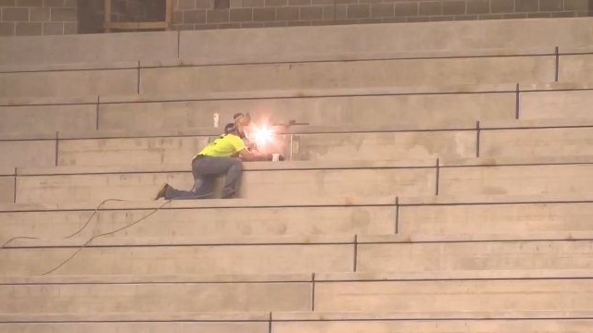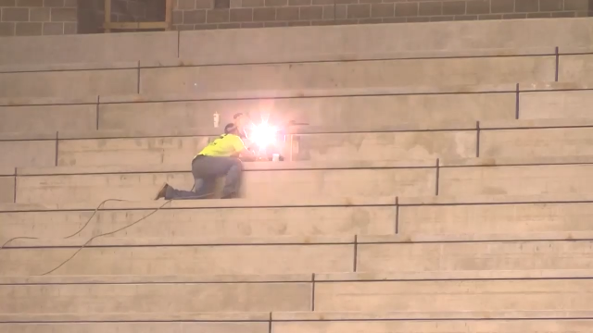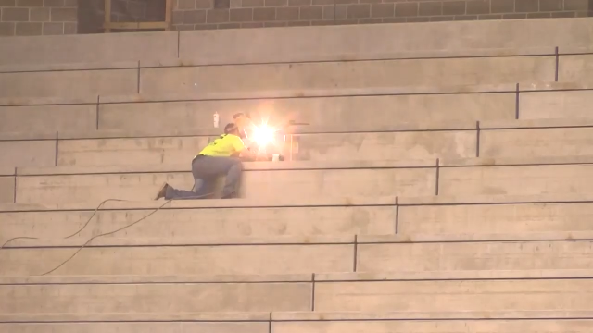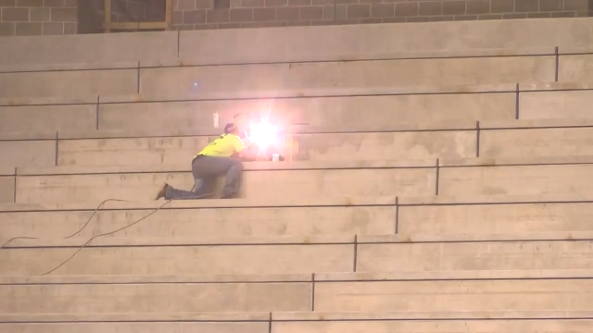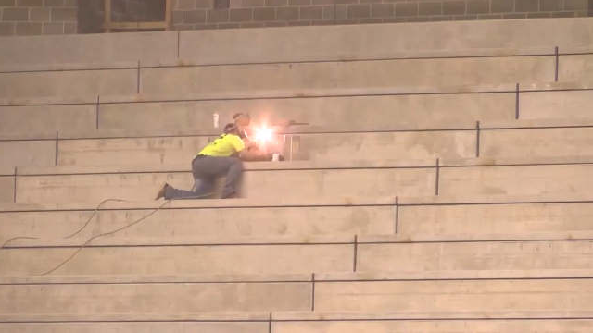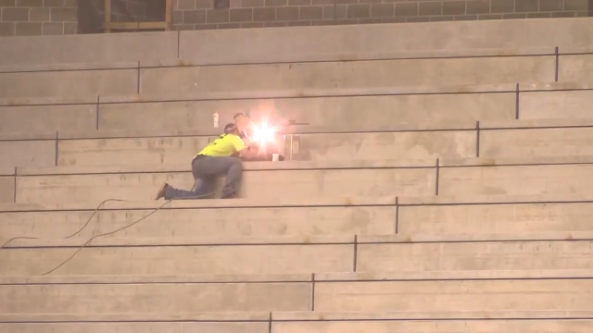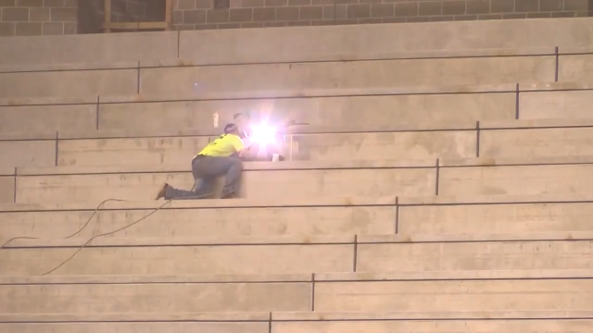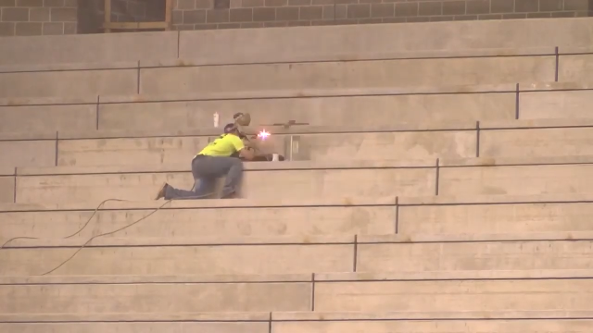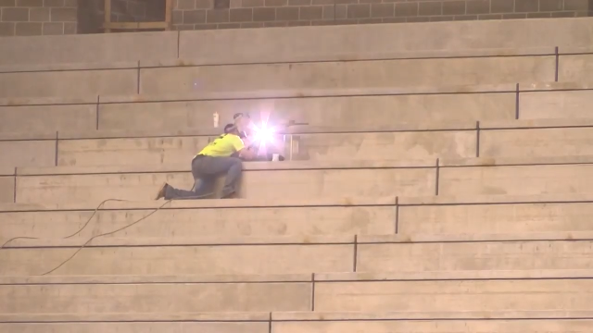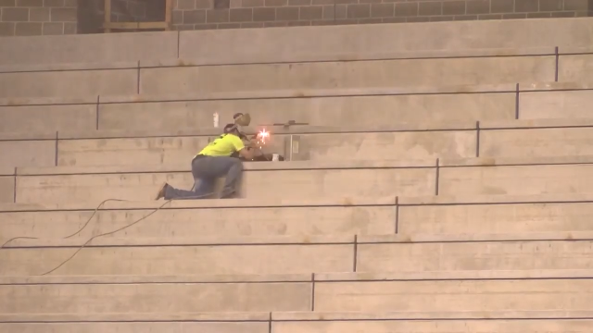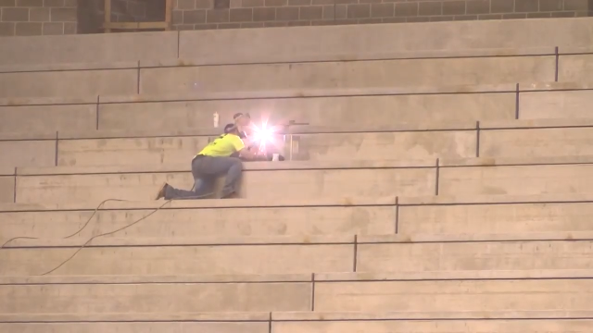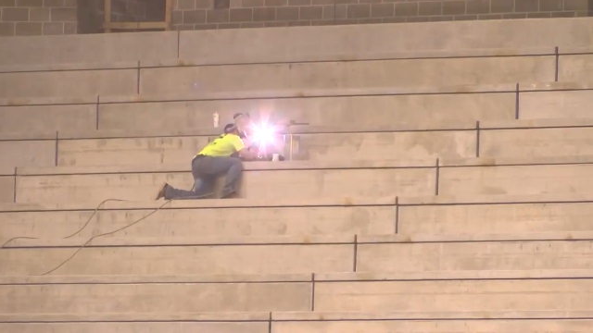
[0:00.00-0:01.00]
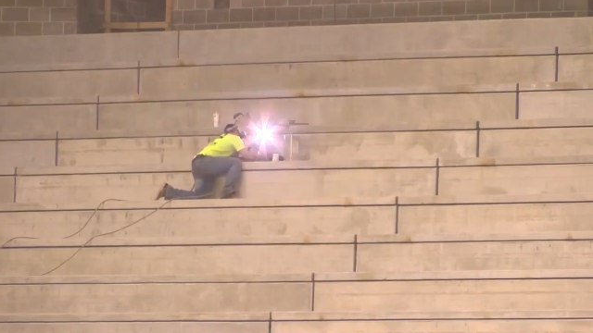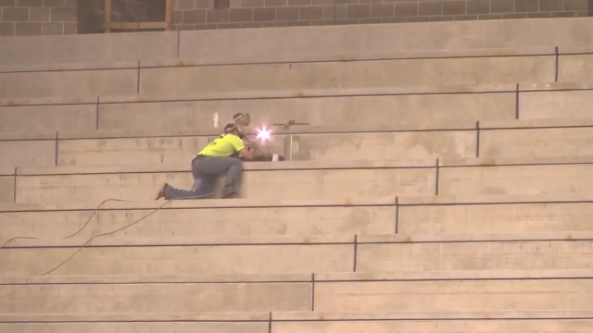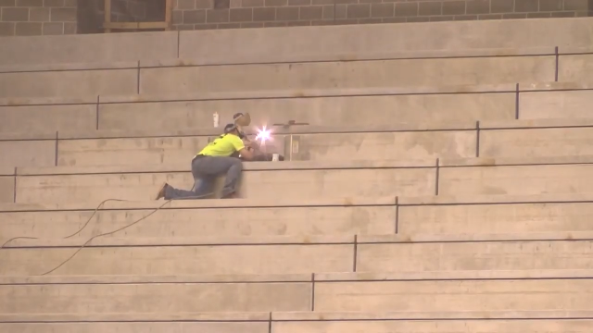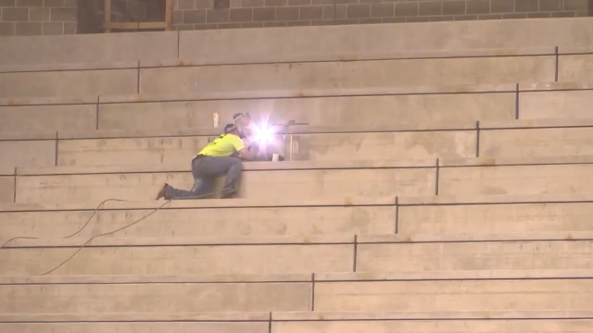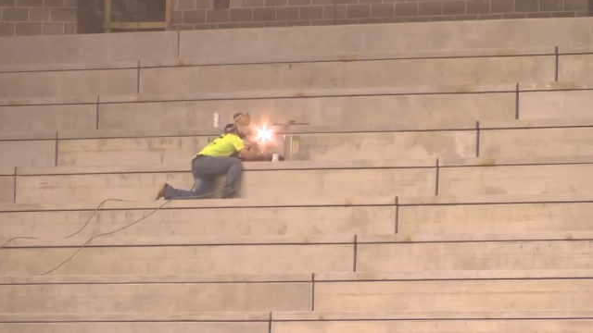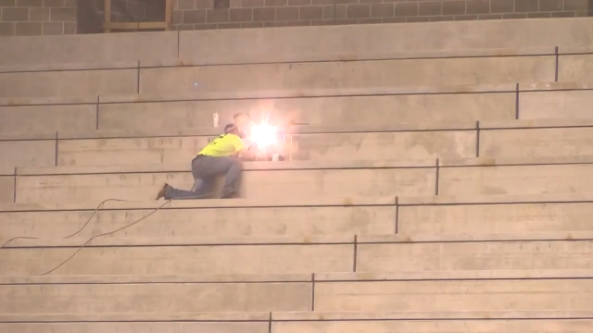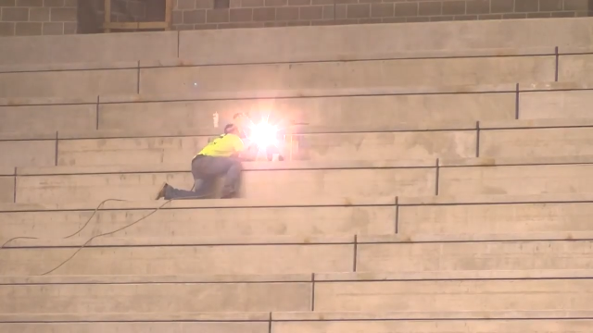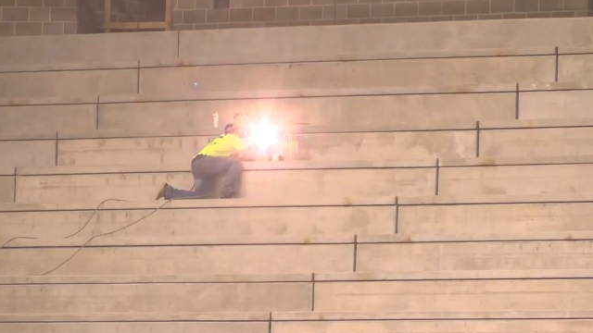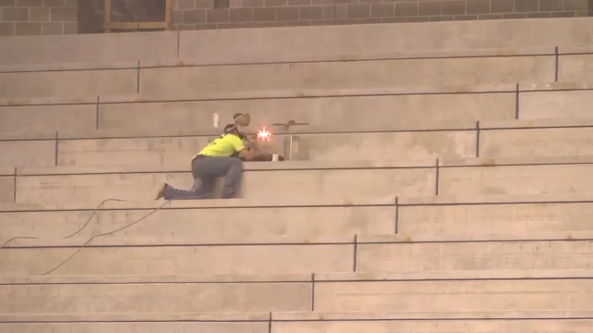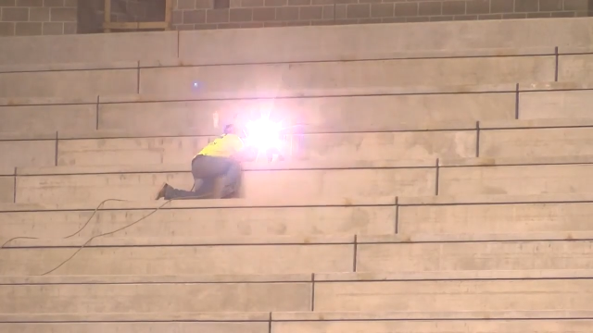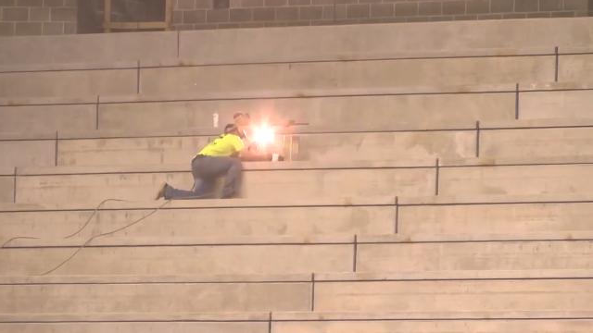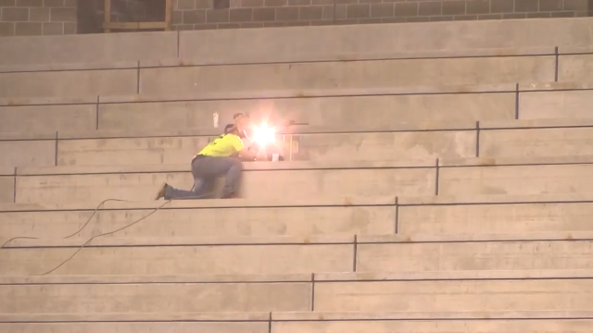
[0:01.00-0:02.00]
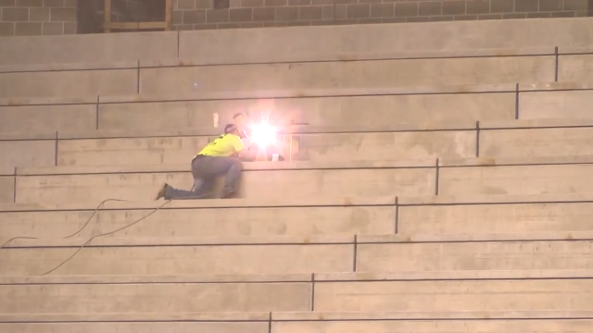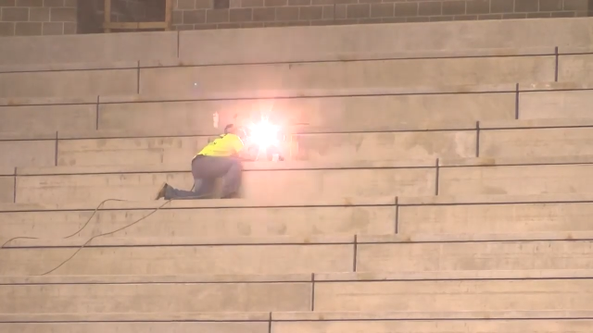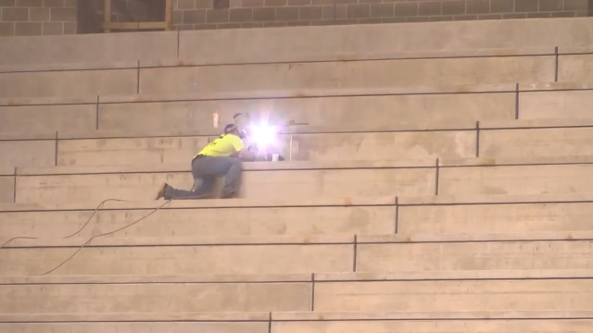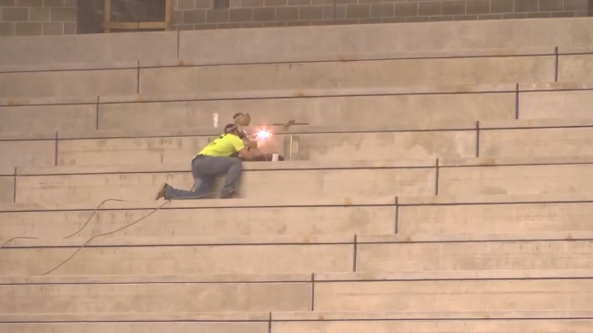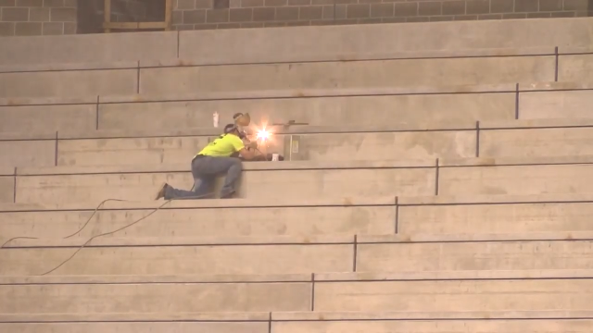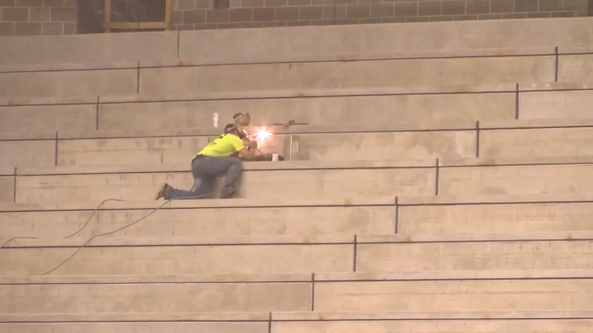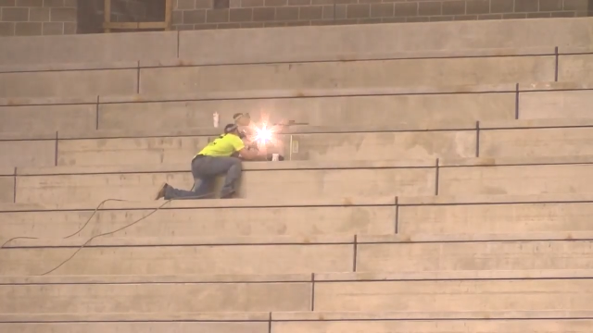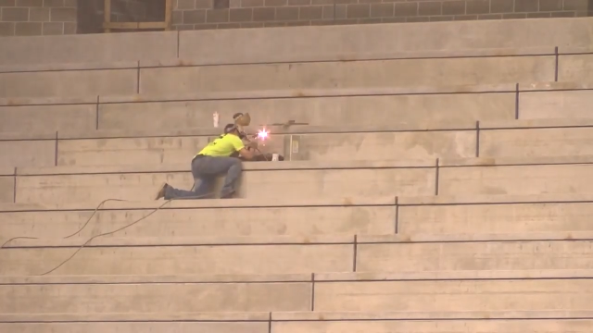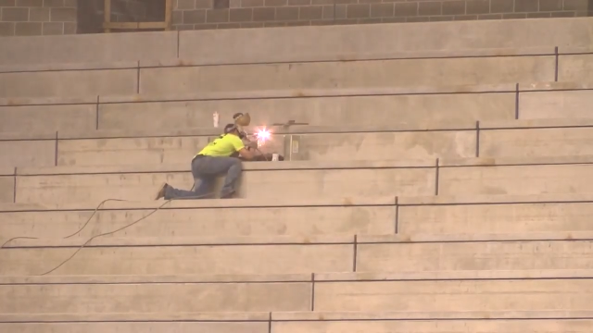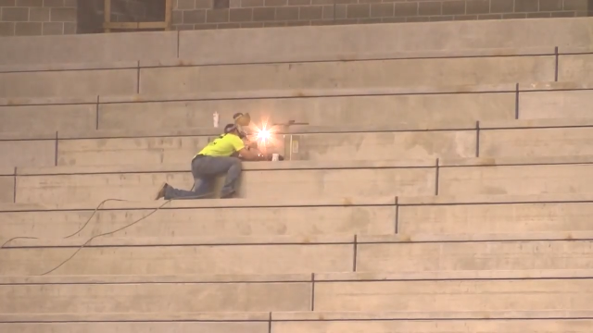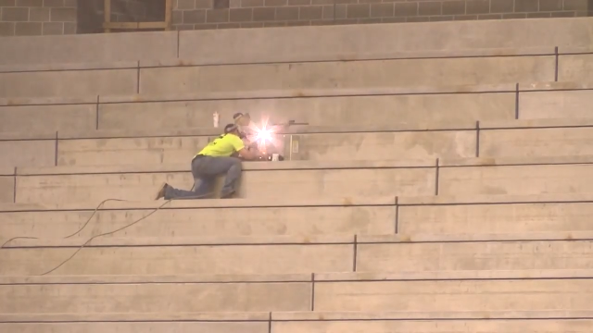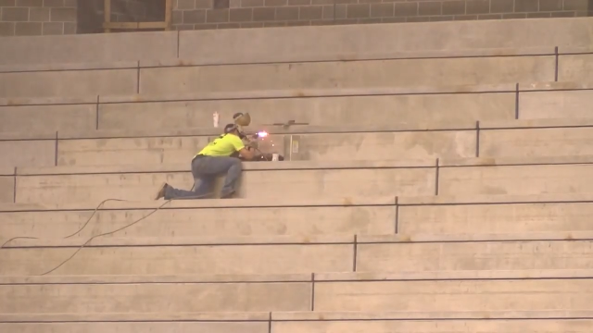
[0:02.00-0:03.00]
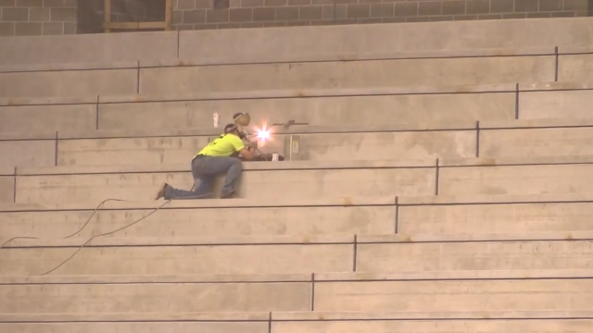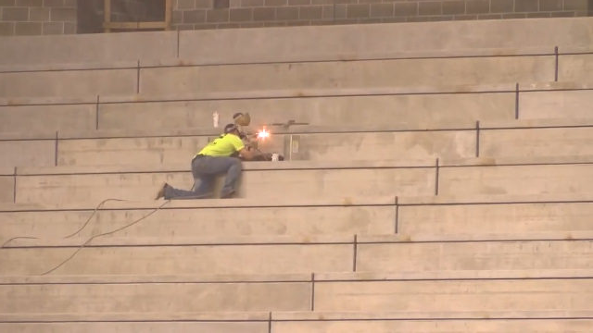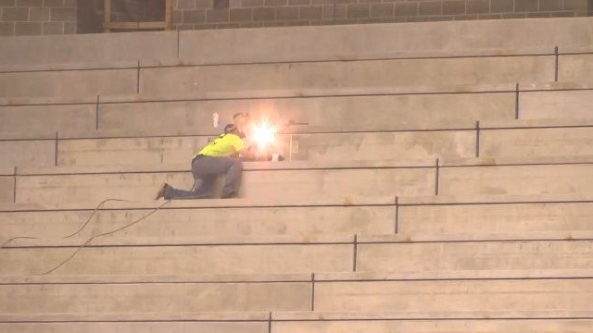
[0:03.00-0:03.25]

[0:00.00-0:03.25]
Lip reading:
[unreadable: no face in view]